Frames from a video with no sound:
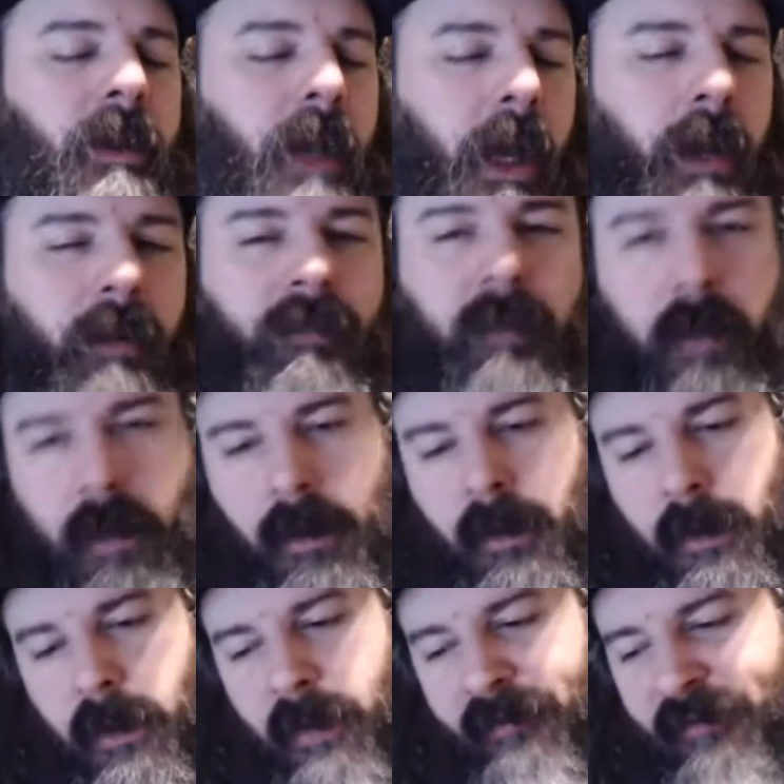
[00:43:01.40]
kind of
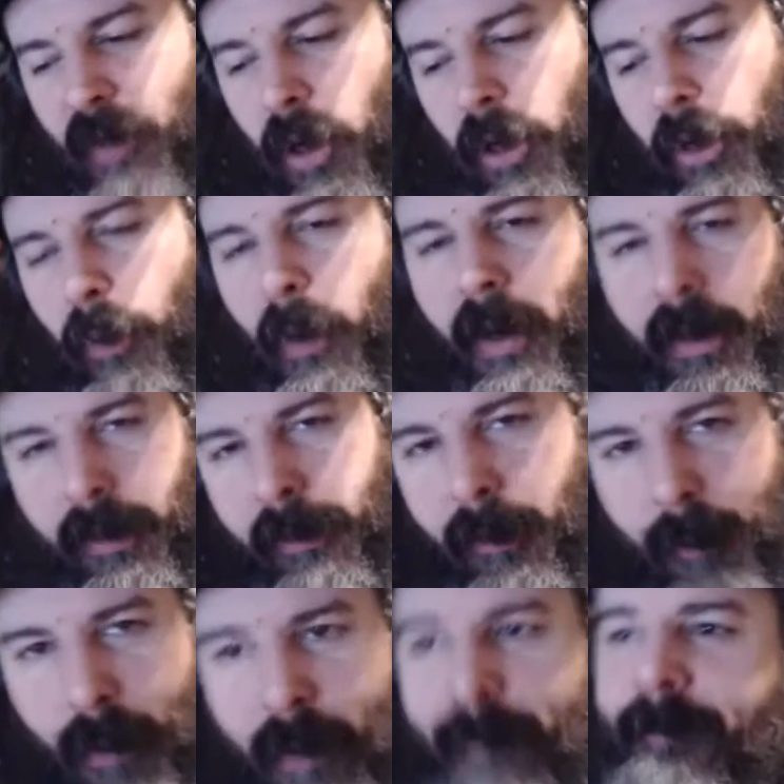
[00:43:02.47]
have fallen away a little
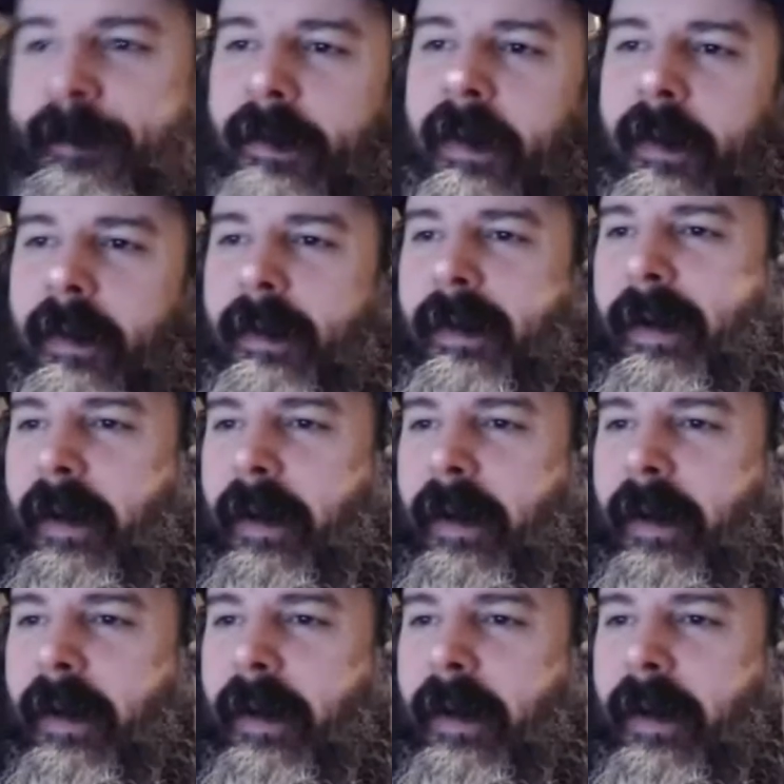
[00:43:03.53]
bit. And